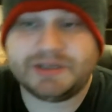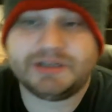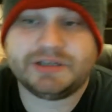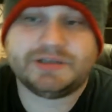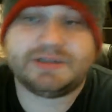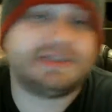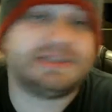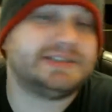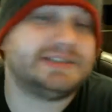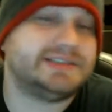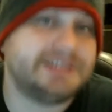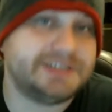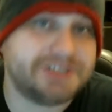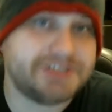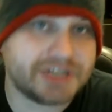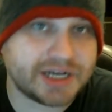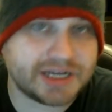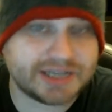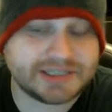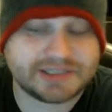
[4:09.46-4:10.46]
because
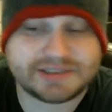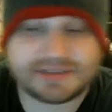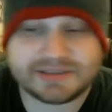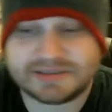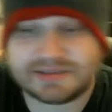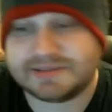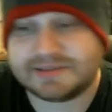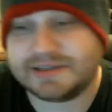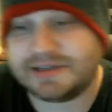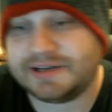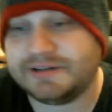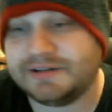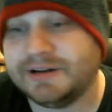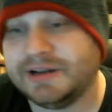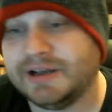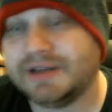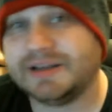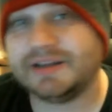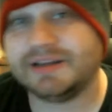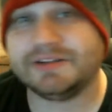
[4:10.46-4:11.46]
CGI just isn't there.
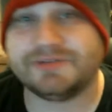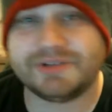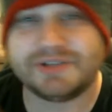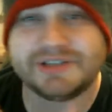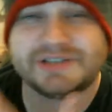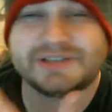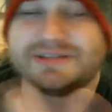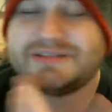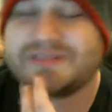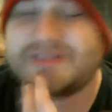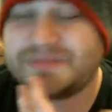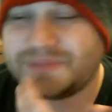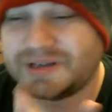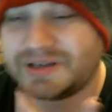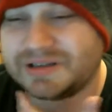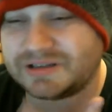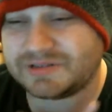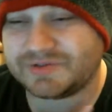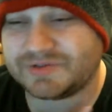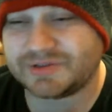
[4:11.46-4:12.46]
Now, the reason I started making
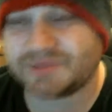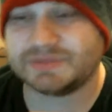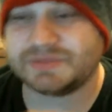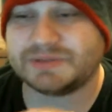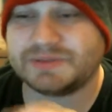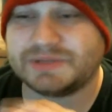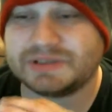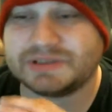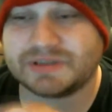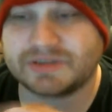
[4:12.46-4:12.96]
this film is because